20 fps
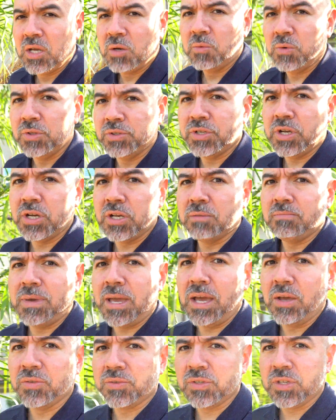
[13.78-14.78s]
We'll talk
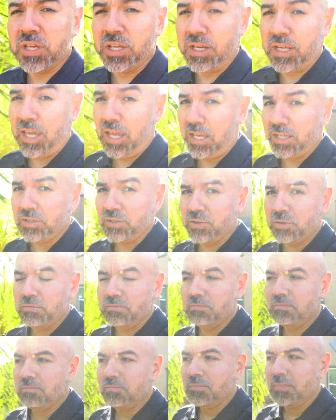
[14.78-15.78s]
about skin cancer,
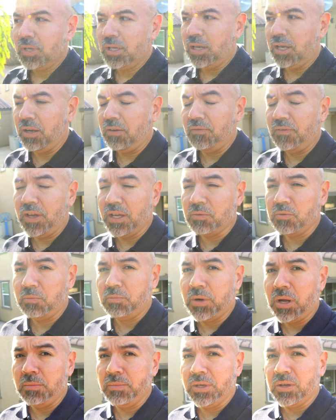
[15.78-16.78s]
and in fact we'll
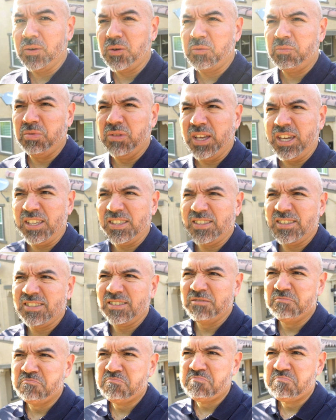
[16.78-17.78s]
probably go to a place
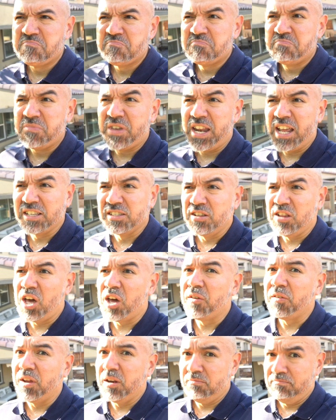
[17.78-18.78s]
that has a
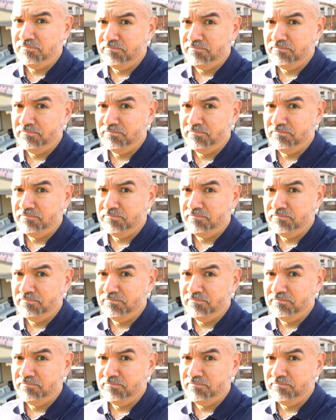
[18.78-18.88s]
lot of it.